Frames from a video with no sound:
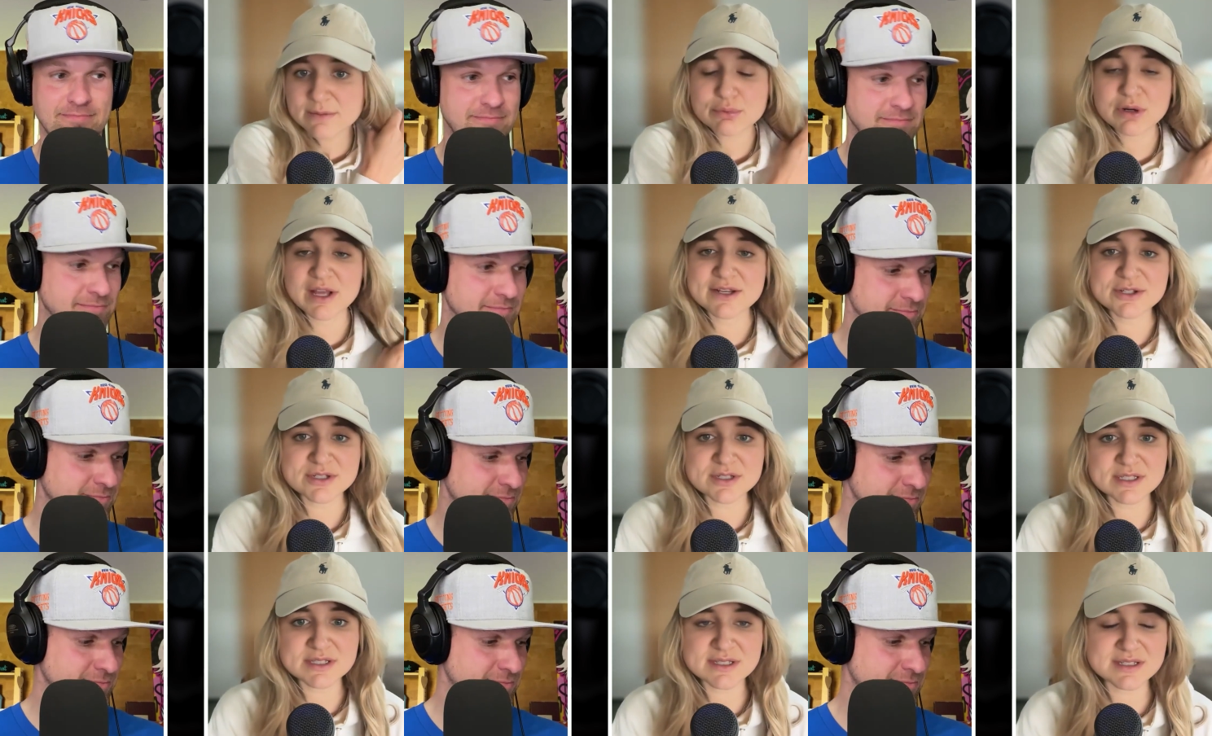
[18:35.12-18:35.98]

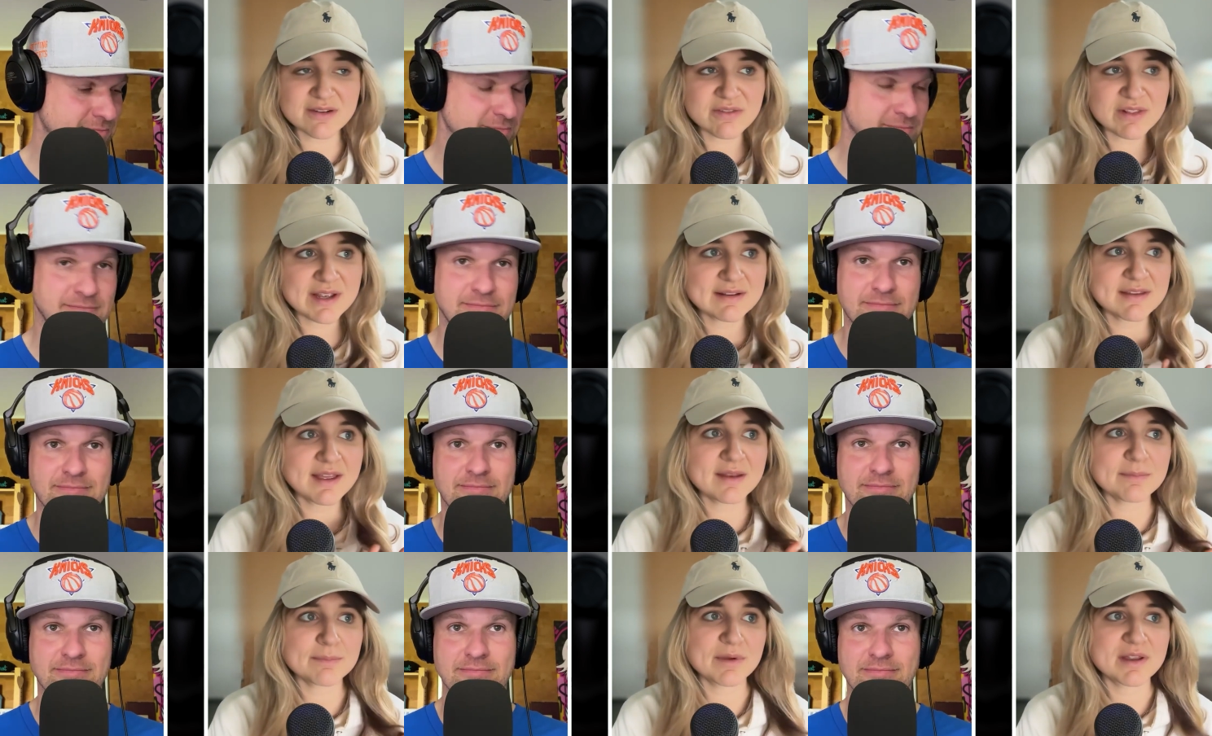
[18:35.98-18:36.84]
Speaker 1: brunches and stuff like
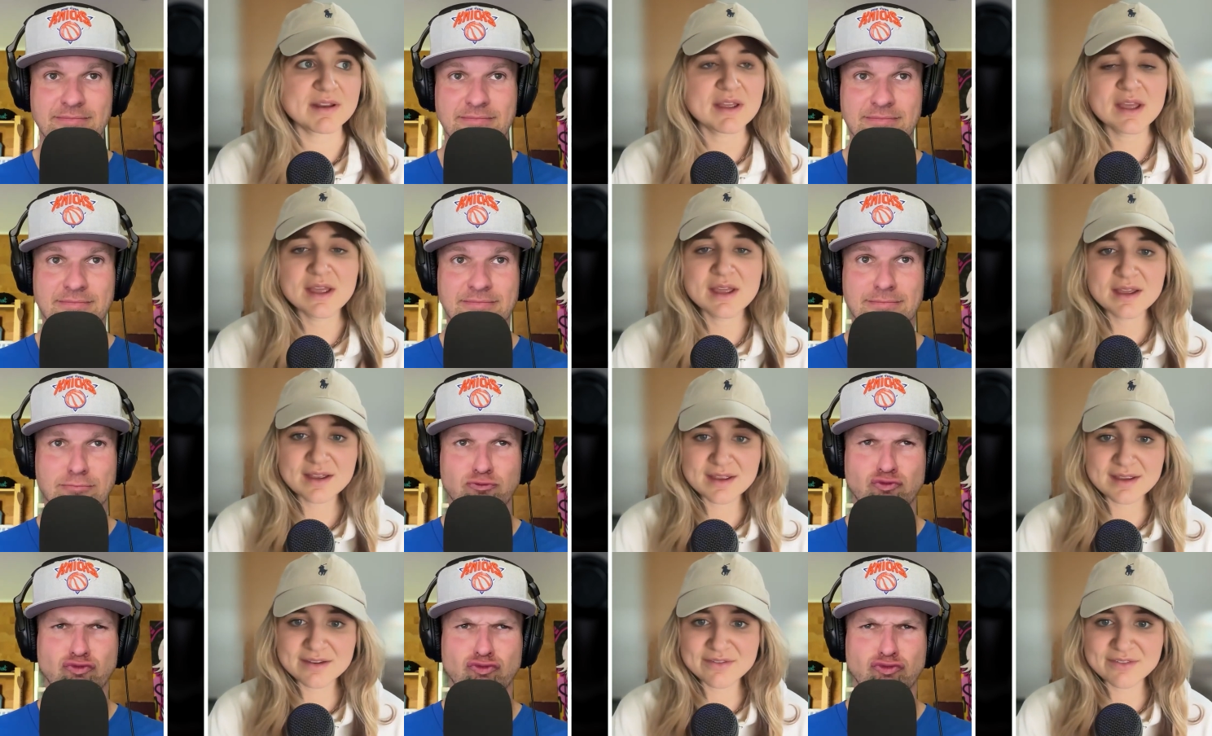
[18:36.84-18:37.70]
that, but
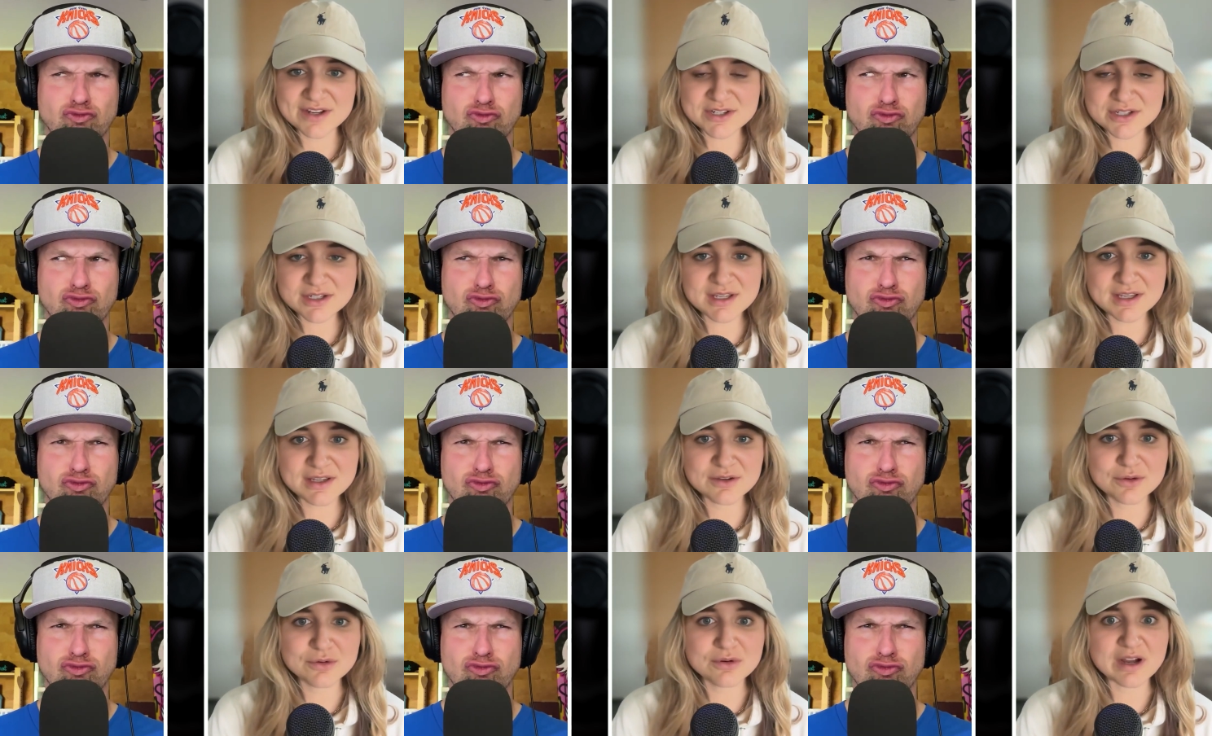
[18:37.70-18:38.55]
eventually
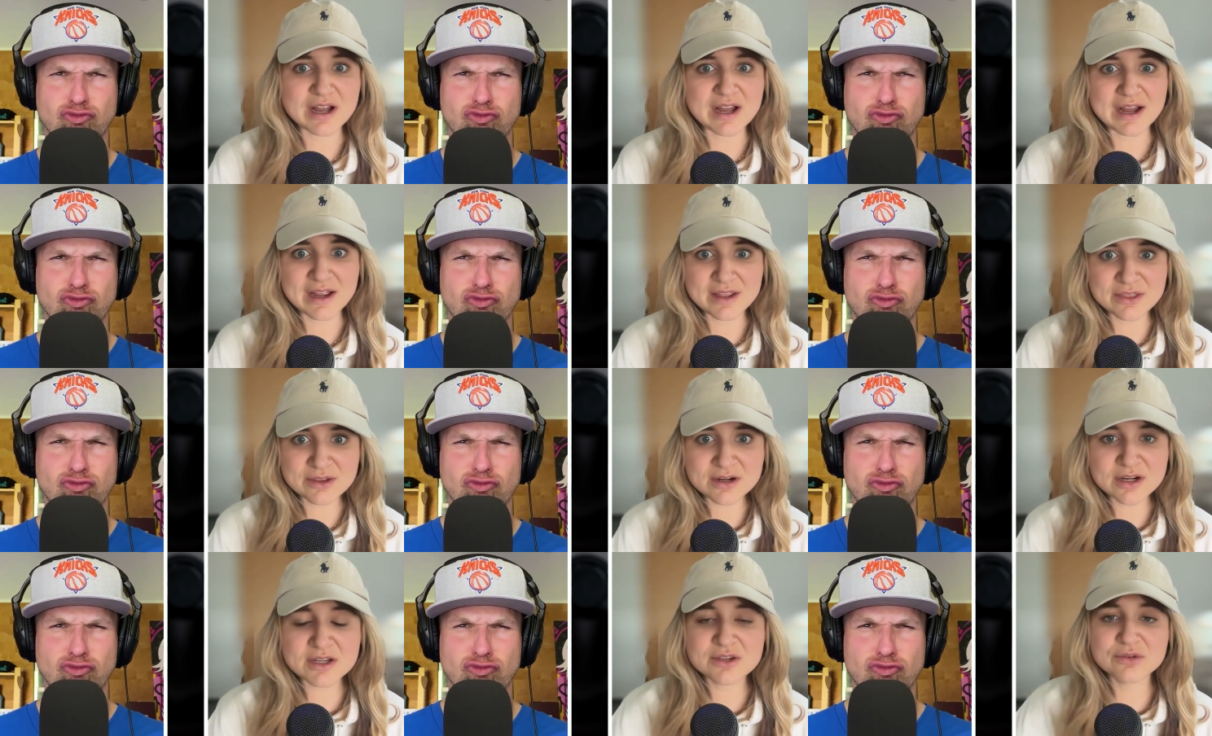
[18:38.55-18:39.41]
you
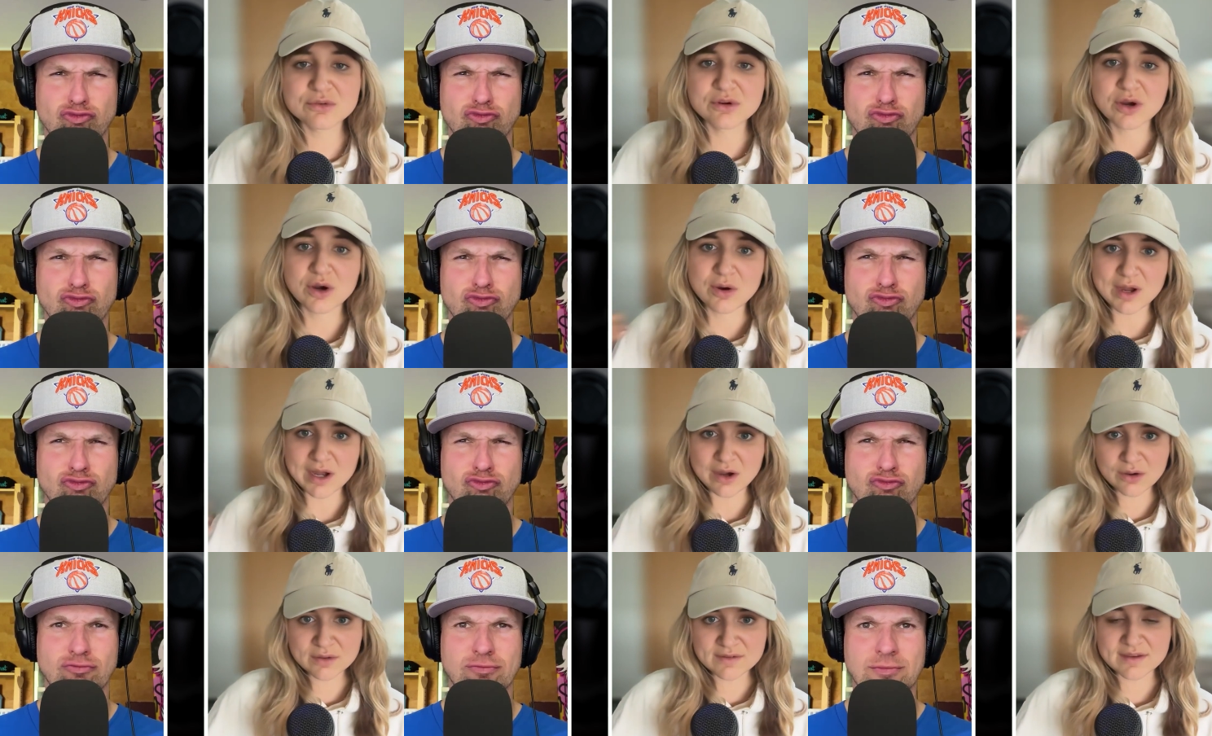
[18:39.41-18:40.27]
either you go
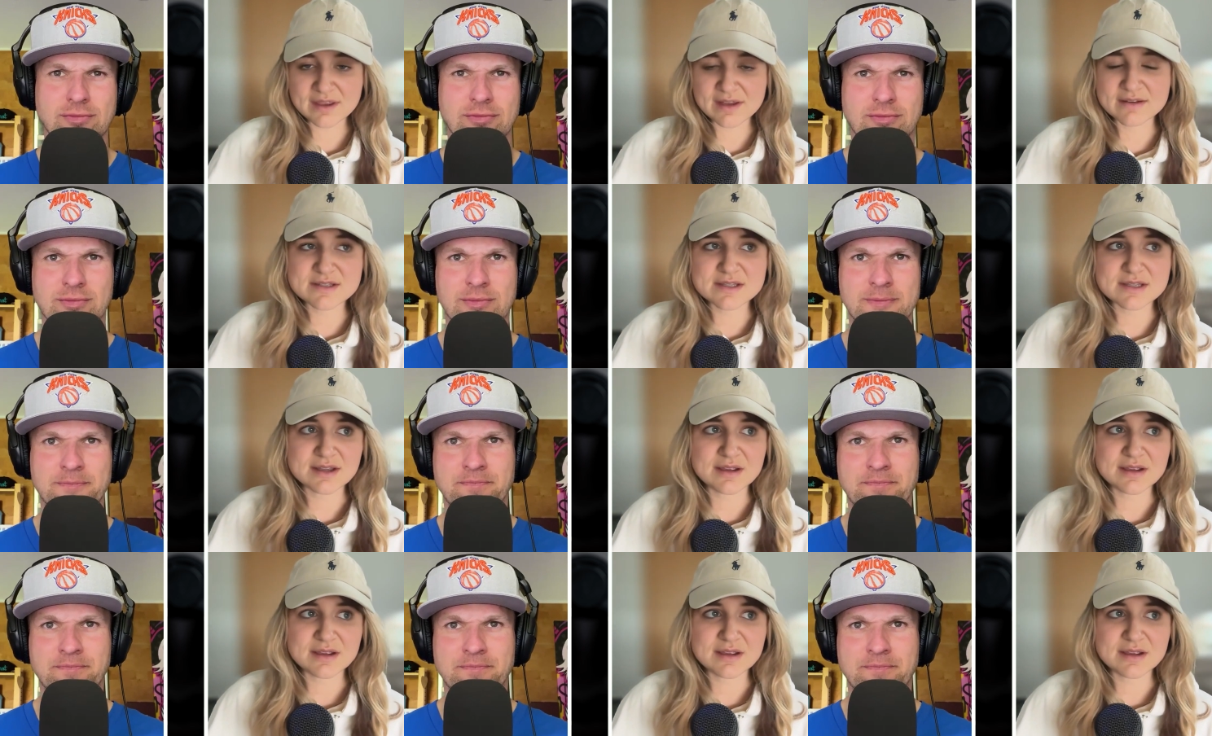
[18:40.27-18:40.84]
out and